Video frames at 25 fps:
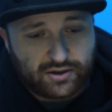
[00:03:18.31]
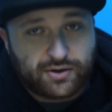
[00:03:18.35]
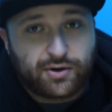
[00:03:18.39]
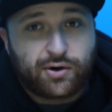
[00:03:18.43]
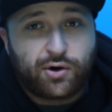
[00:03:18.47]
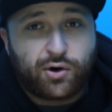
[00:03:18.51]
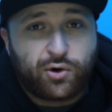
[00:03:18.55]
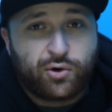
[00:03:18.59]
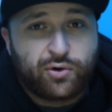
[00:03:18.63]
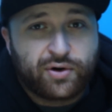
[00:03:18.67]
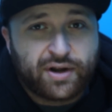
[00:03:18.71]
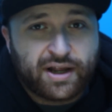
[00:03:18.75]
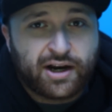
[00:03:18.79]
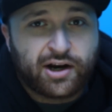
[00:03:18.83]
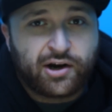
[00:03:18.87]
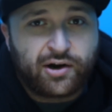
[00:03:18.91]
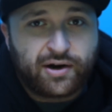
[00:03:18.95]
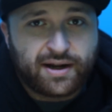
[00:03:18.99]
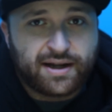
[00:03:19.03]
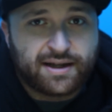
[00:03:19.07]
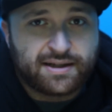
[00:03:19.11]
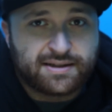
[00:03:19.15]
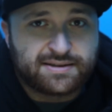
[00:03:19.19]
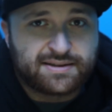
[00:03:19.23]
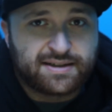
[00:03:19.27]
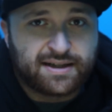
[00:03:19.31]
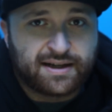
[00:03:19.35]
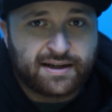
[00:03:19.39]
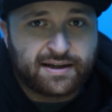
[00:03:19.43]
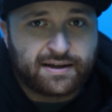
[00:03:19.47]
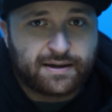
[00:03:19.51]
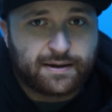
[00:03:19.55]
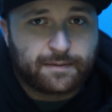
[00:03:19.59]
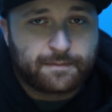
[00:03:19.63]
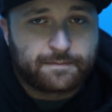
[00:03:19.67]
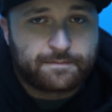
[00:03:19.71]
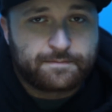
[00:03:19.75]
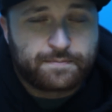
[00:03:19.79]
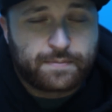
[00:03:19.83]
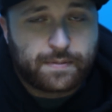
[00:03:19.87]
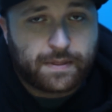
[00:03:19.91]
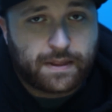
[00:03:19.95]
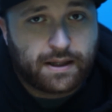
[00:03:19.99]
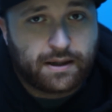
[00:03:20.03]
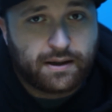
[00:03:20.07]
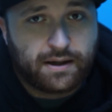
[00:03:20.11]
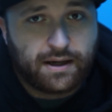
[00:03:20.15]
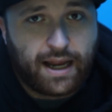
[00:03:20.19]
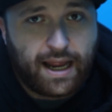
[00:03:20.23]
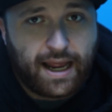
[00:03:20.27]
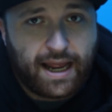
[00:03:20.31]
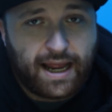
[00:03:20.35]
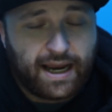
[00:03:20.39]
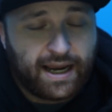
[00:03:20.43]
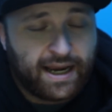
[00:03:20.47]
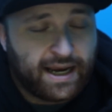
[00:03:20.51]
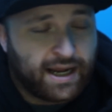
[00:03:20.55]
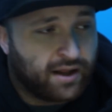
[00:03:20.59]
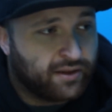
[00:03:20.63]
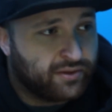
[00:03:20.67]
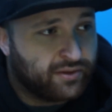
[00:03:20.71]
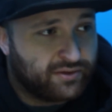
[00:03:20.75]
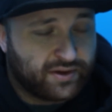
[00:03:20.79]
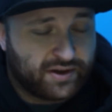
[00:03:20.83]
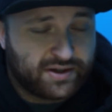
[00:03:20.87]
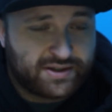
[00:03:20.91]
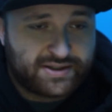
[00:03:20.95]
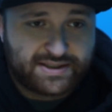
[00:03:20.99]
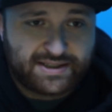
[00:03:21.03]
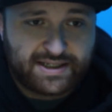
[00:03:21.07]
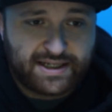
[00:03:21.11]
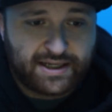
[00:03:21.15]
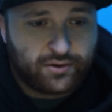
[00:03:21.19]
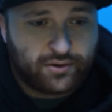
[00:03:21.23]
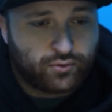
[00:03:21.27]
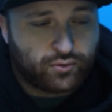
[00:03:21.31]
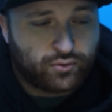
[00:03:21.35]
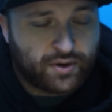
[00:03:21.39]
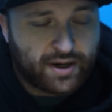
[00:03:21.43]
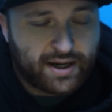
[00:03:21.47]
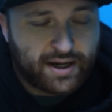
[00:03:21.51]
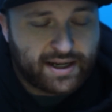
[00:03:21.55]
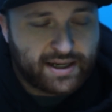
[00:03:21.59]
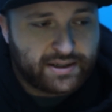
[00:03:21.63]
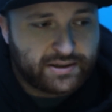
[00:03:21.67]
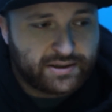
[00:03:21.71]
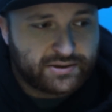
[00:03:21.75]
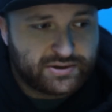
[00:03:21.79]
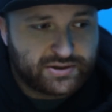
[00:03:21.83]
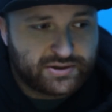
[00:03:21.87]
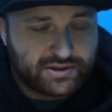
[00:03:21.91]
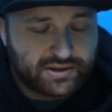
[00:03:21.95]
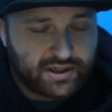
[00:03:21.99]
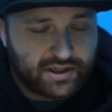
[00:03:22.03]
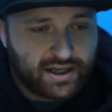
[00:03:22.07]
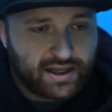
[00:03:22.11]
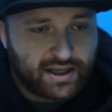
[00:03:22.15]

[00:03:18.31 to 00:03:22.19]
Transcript: Cold air intake. Now this can range